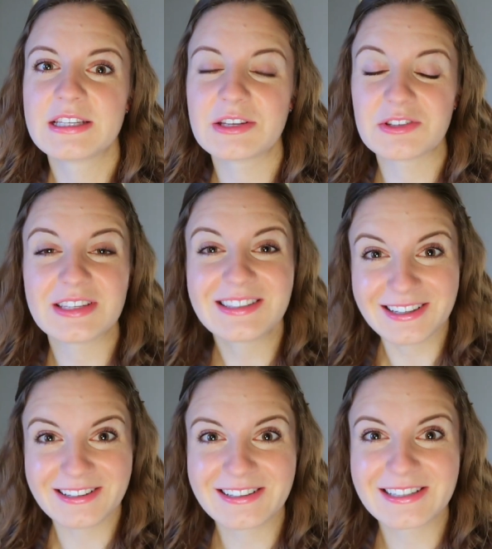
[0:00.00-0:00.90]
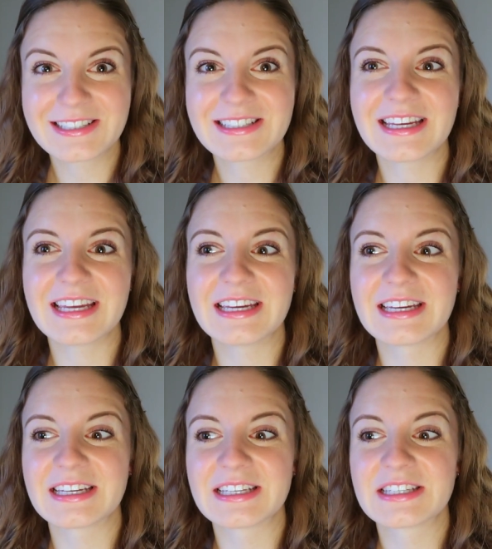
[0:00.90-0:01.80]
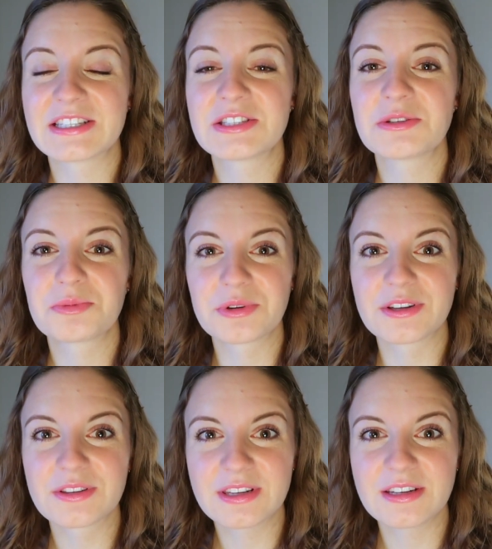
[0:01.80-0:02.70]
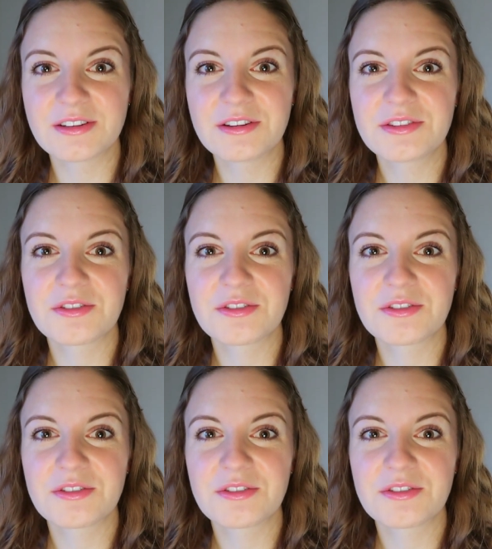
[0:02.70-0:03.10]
So Saint Nicholas is the real deal,